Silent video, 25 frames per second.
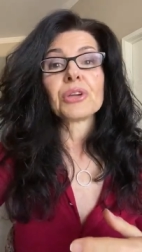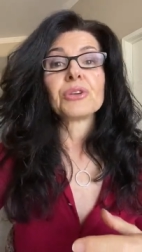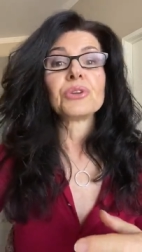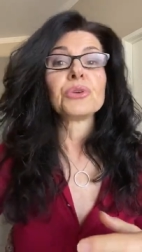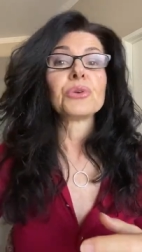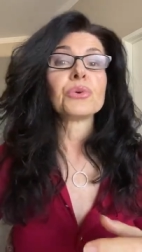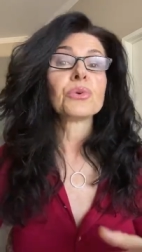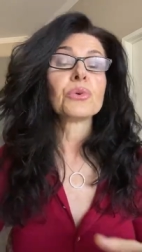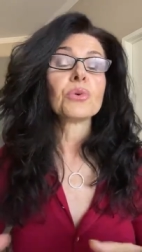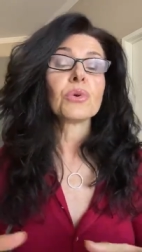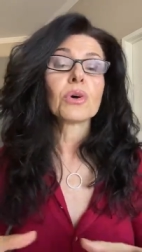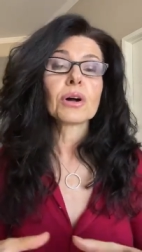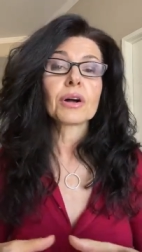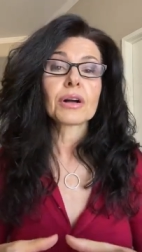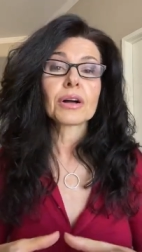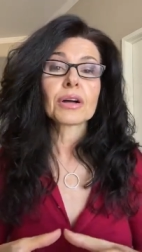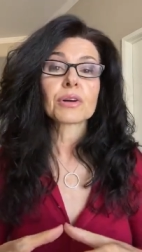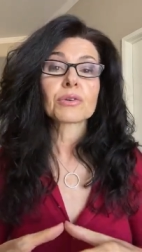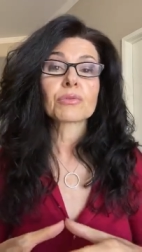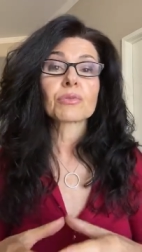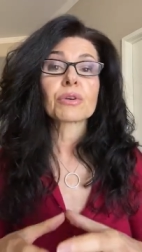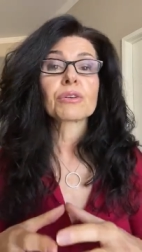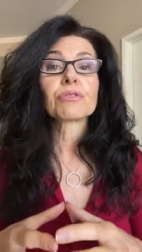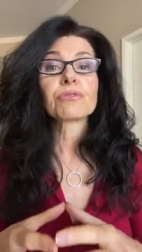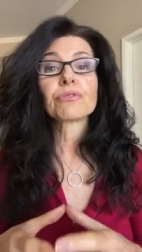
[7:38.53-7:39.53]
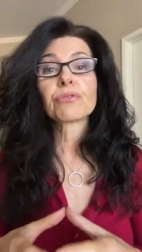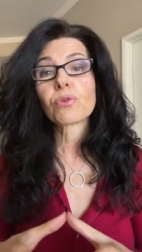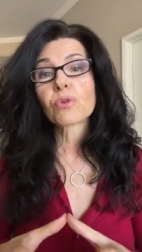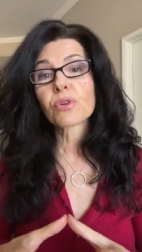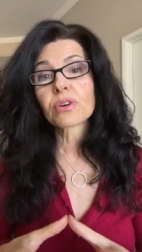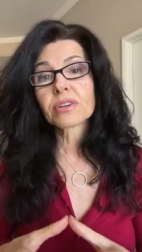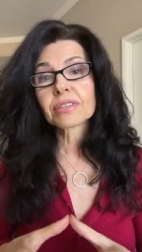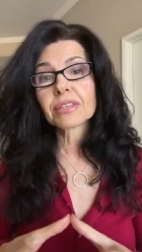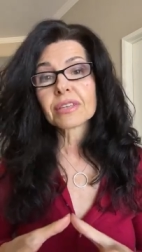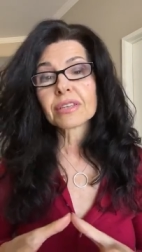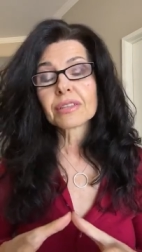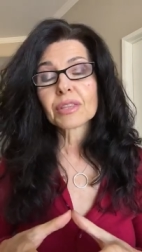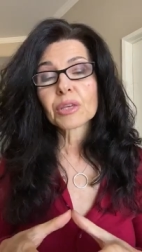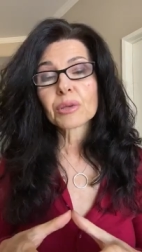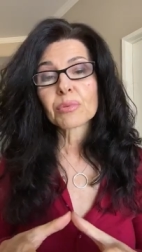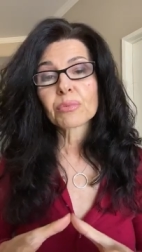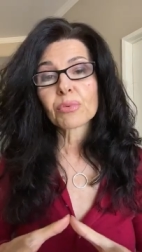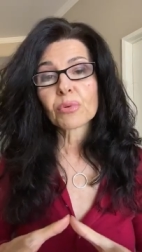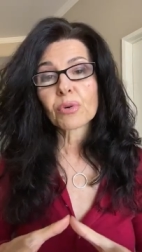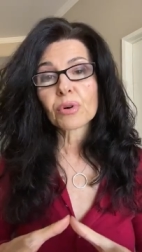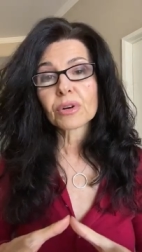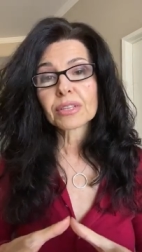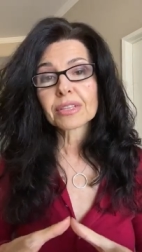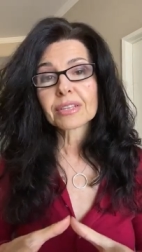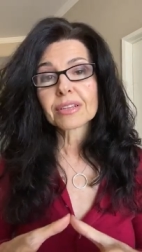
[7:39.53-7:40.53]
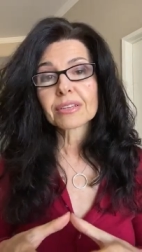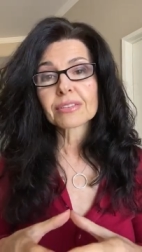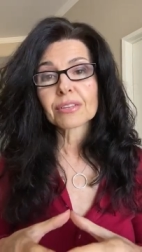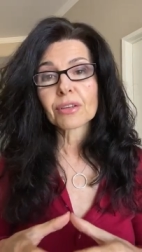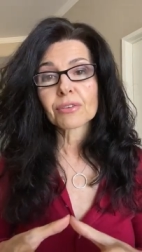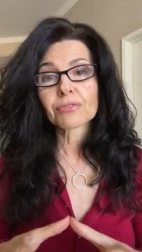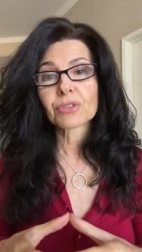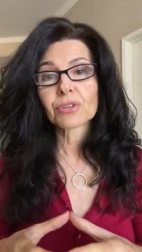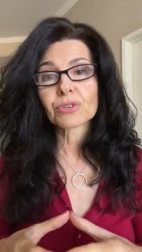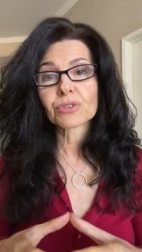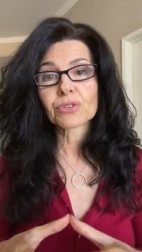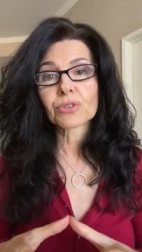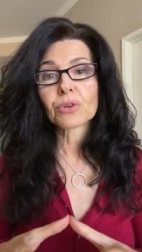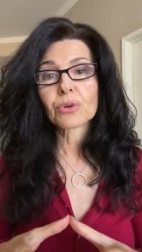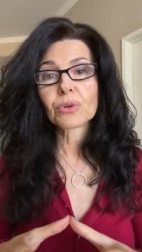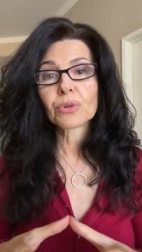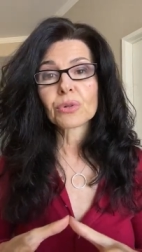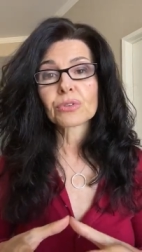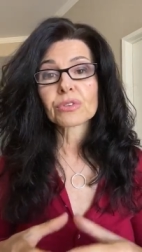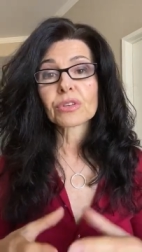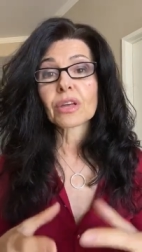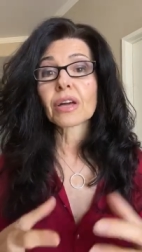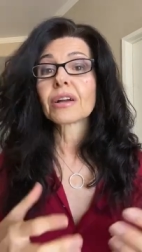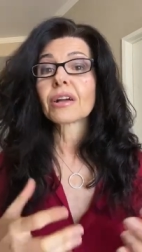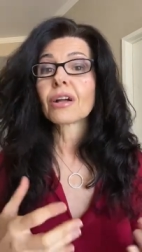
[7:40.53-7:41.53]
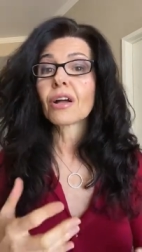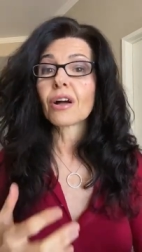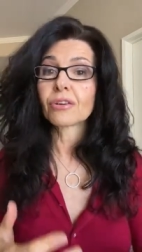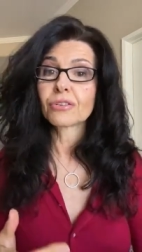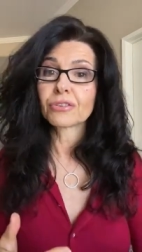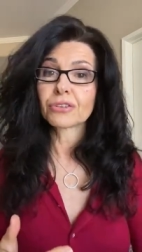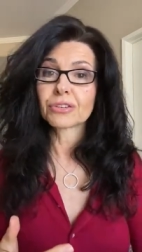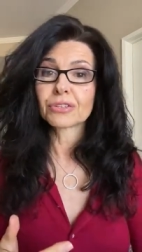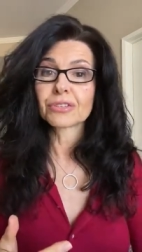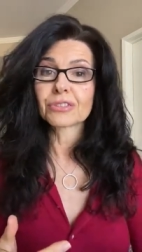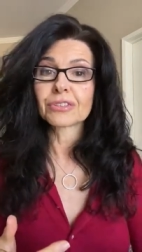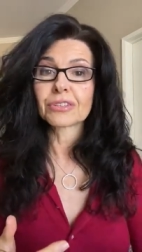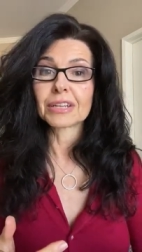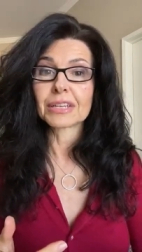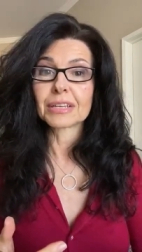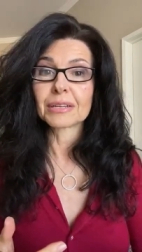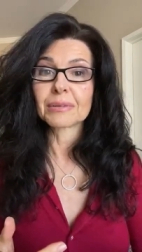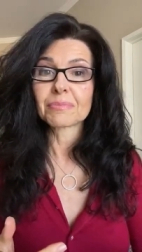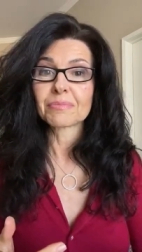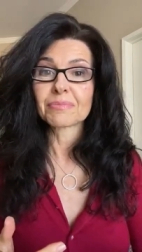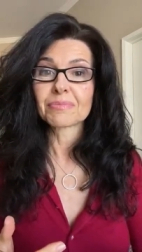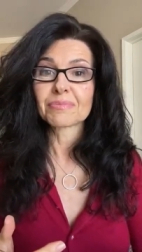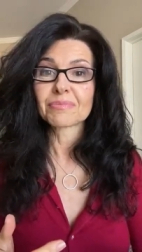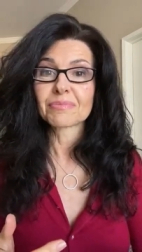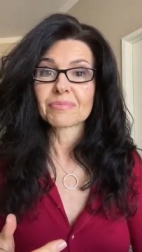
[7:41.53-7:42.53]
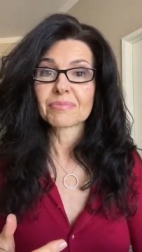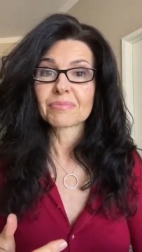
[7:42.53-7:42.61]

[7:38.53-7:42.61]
You are reinforcing the importance of those goals unconsciously